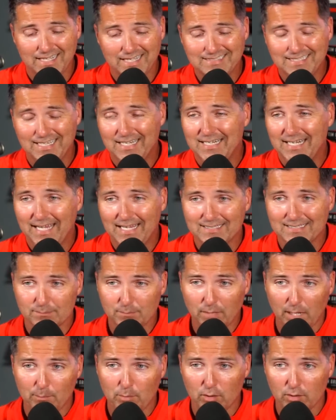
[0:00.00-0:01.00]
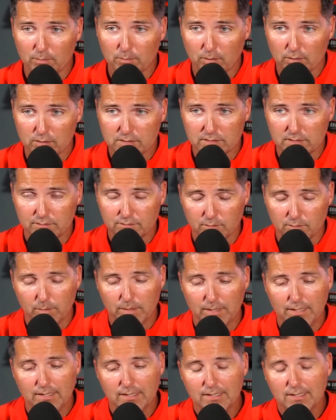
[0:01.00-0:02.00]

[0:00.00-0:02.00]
10 days in my book, personally, for me,